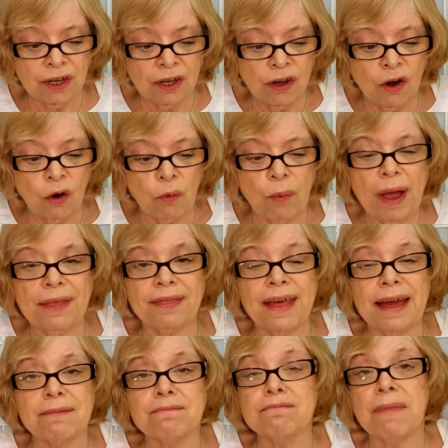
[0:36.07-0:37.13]
when
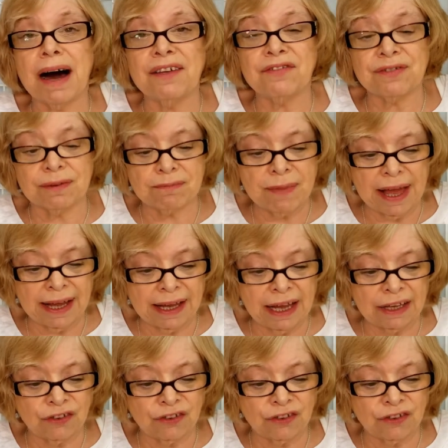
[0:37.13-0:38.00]
they must make a